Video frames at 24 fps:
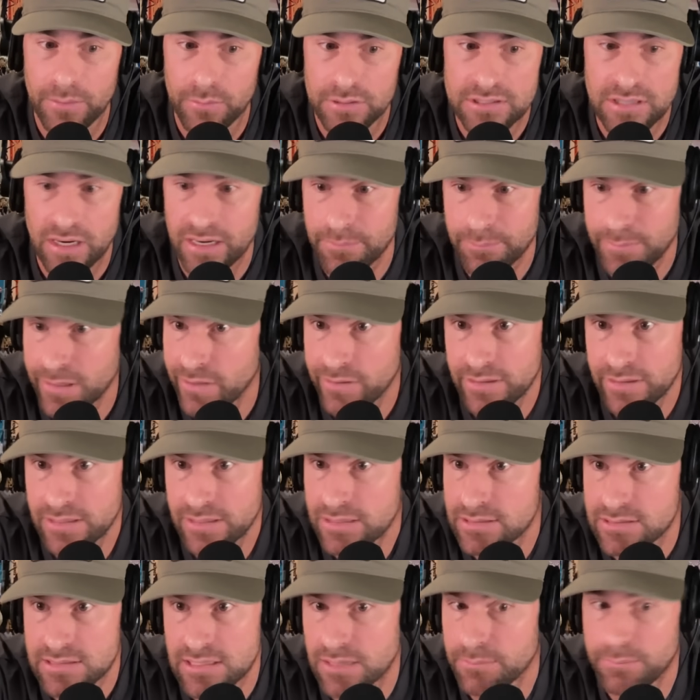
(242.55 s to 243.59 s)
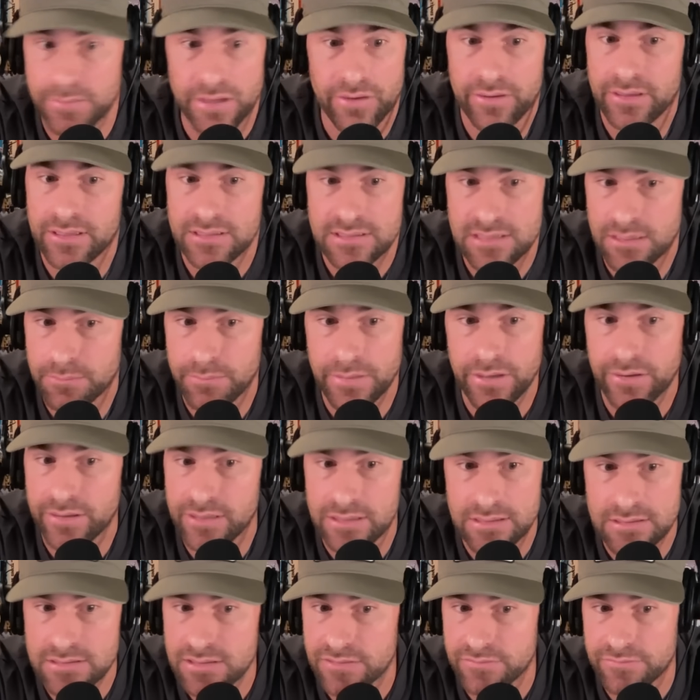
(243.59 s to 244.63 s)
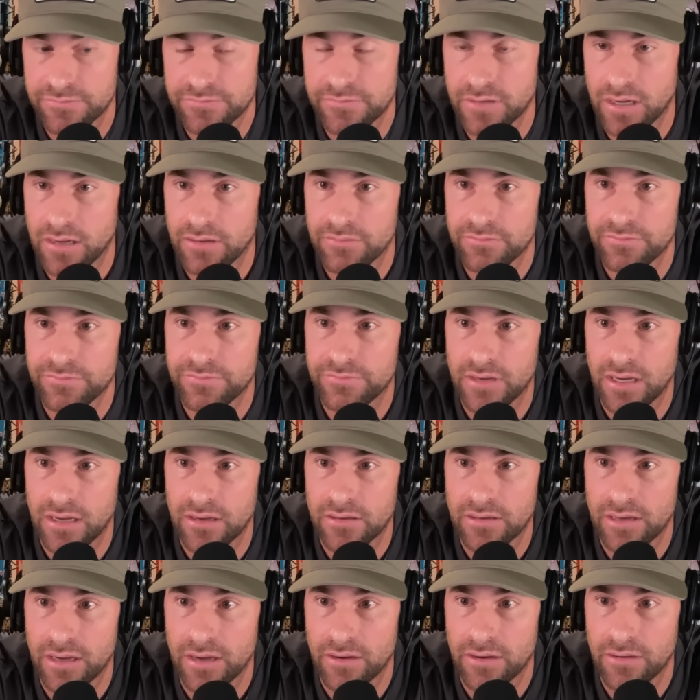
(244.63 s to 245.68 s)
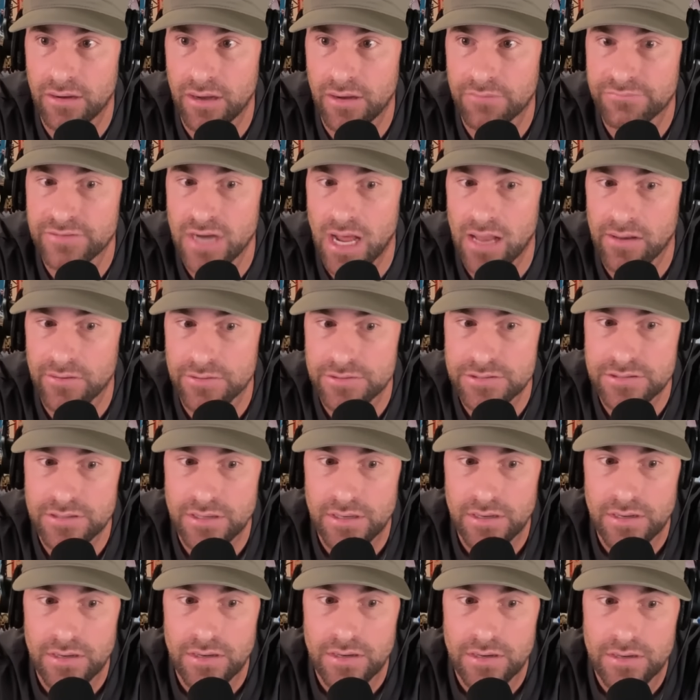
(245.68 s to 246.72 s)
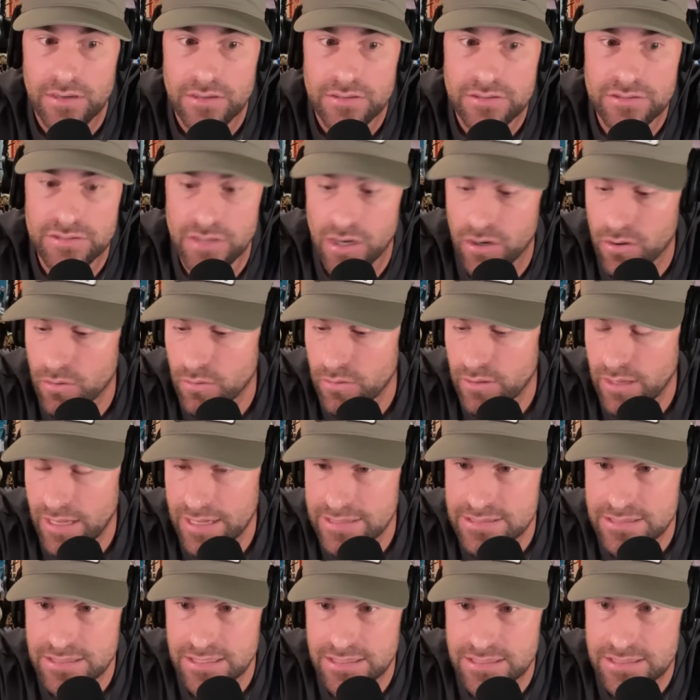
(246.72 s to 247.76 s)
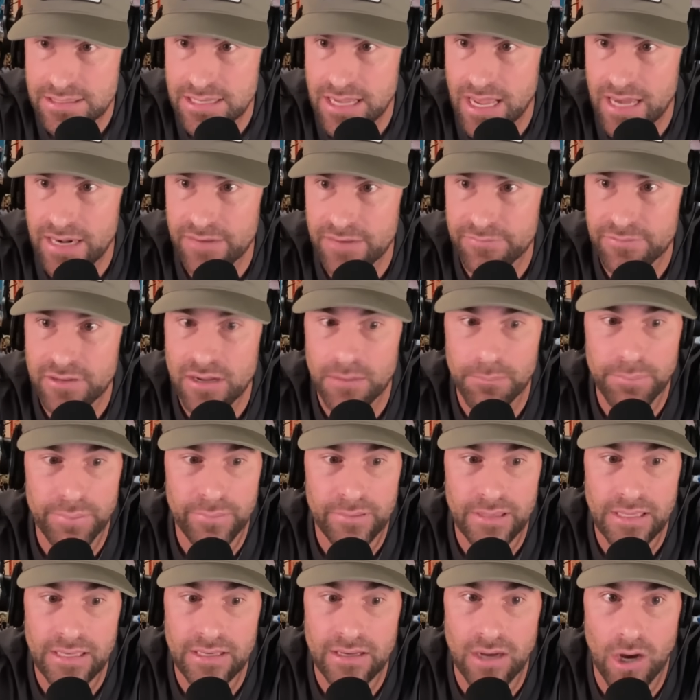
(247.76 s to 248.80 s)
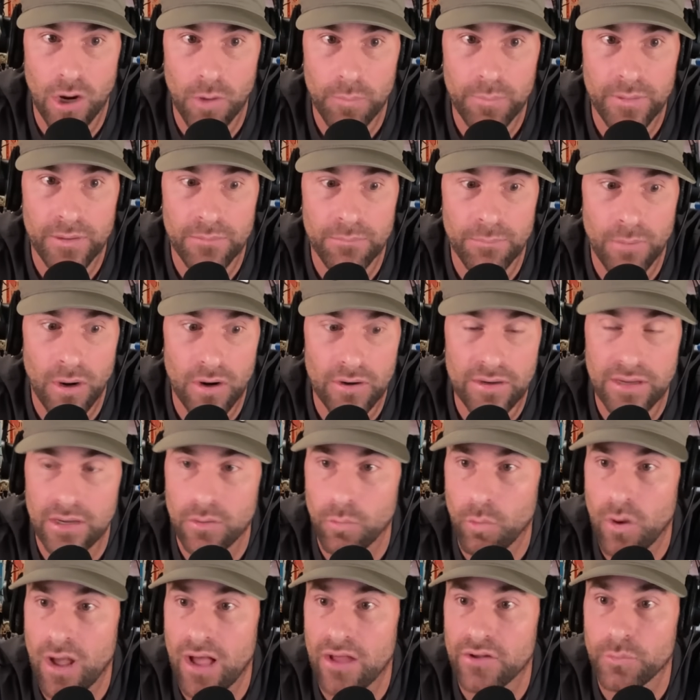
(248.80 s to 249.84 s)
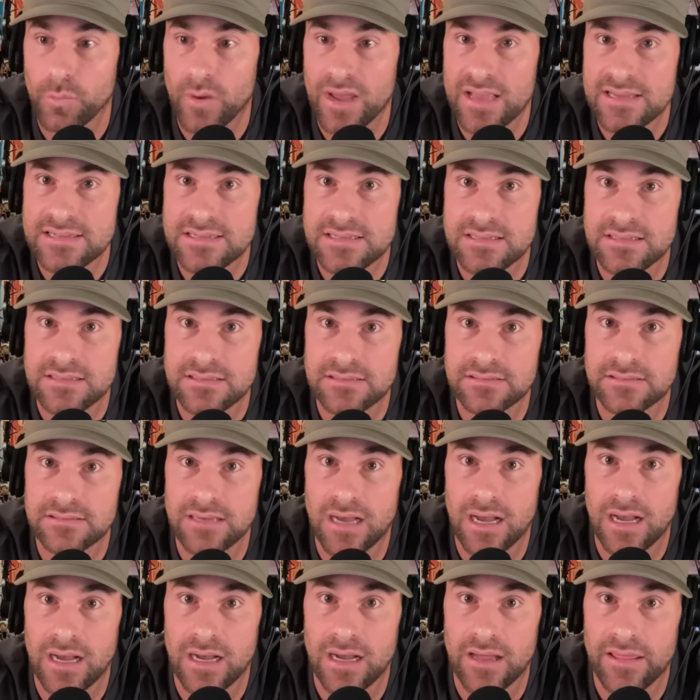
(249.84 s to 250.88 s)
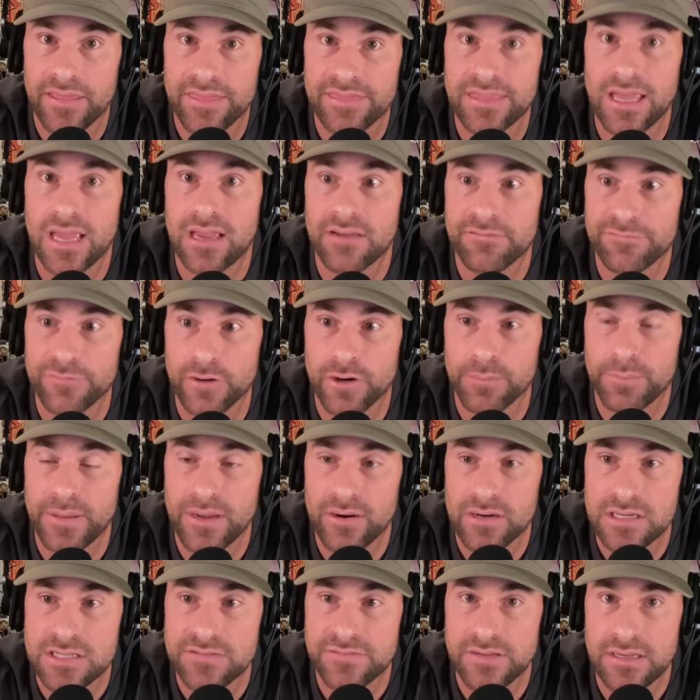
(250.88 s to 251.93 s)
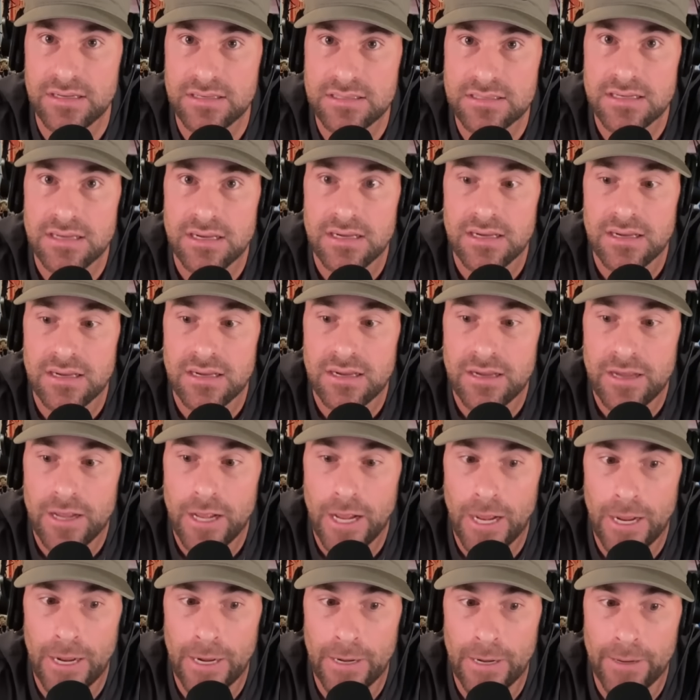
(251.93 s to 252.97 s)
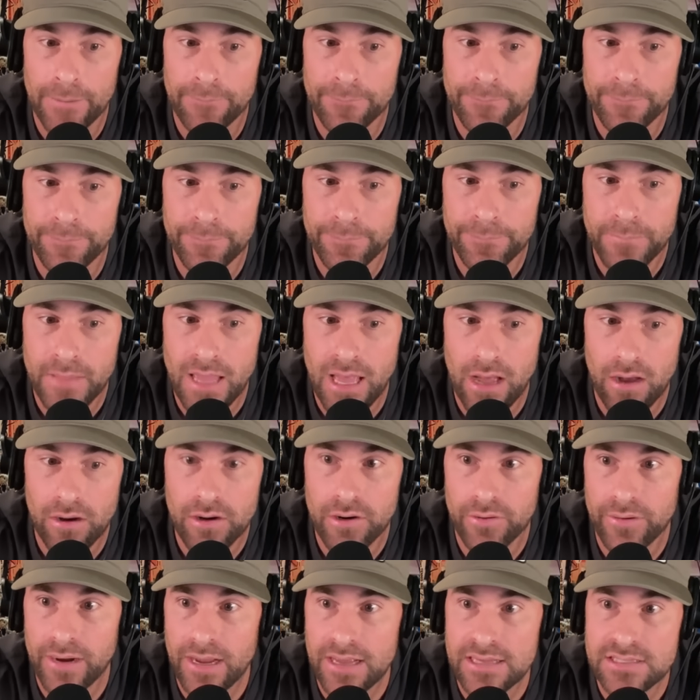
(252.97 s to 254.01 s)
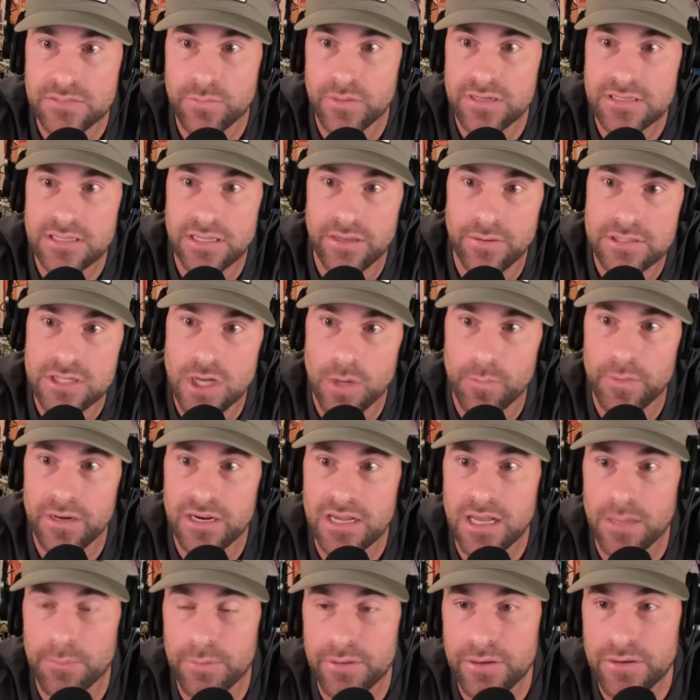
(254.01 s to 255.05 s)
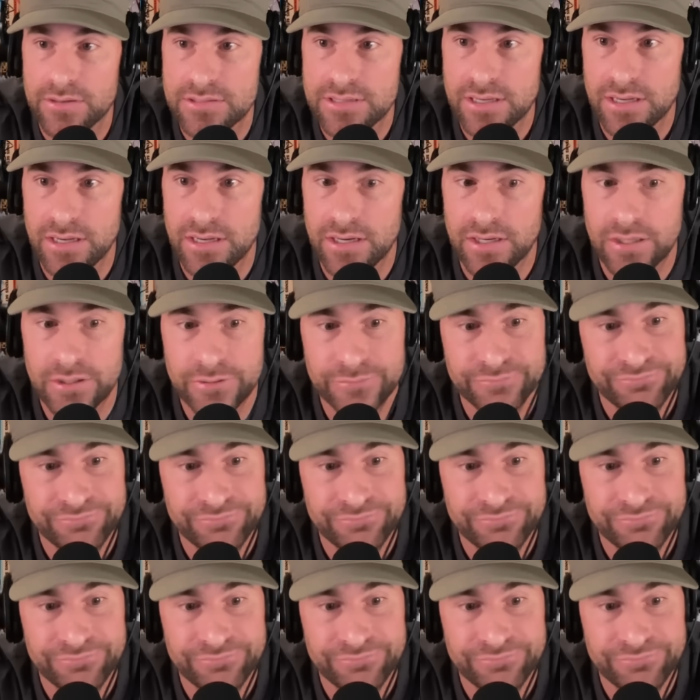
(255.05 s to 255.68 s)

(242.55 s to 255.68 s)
We're talking millions and millions and millions of dollars. So it's this kind of complete open market Wild West thing for appearance fees. Alcaraz wins the US Open a couple years ago.